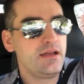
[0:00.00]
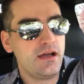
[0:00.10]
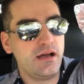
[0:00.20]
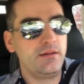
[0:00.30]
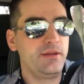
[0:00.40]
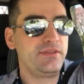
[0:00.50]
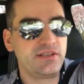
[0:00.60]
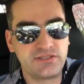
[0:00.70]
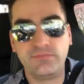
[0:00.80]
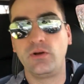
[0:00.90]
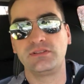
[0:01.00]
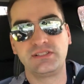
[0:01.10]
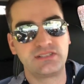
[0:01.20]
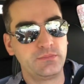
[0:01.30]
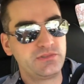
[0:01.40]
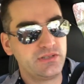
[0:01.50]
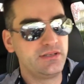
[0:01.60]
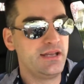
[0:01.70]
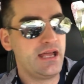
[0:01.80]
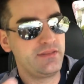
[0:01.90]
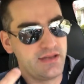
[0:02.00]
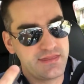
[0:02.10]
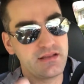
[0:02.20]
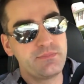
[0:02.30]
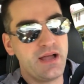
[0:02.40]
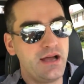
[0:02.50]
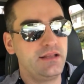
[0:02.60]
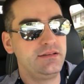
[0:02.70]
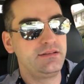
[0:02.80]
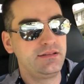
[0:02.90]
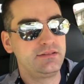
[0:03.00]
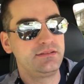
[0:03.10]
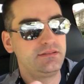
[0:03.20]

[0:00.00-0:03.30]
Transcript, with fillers: um, I think it's a false assumption now that I think about it that